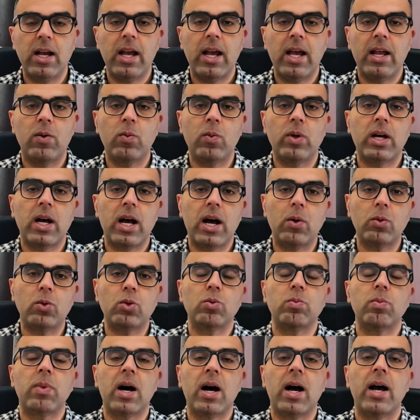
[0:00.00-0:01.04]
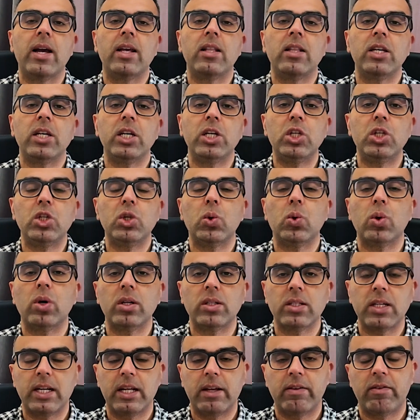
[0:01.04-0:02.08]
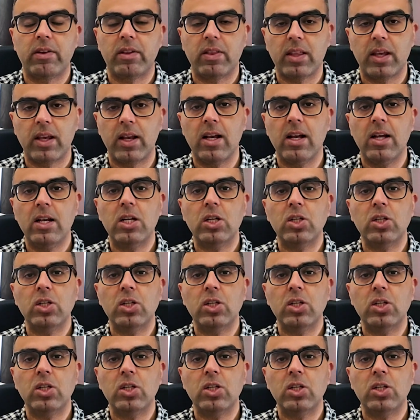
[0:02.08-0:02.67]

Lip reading: and how to buy the insurance and everything.